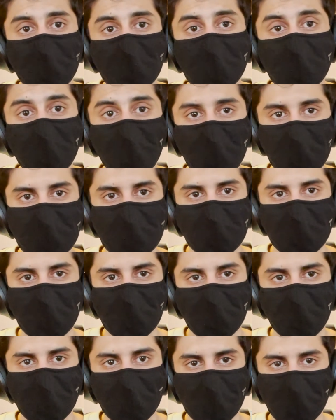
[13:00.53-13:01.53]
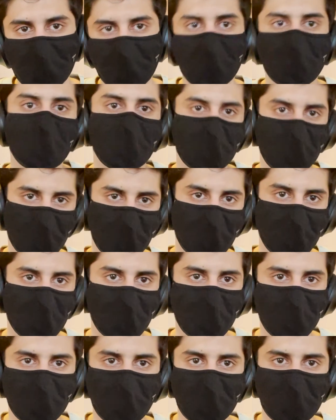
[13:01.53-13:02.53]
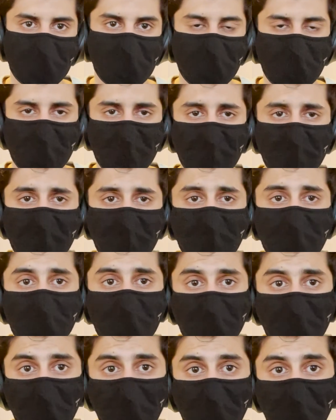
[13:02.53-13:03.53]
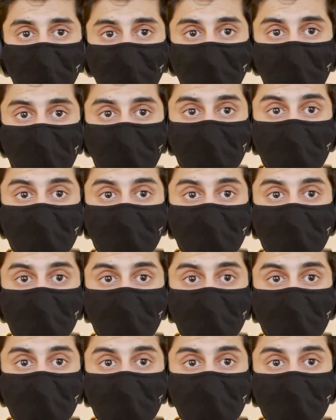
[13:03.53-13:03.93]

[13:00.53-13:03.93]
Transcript: tax income because of that, because now almost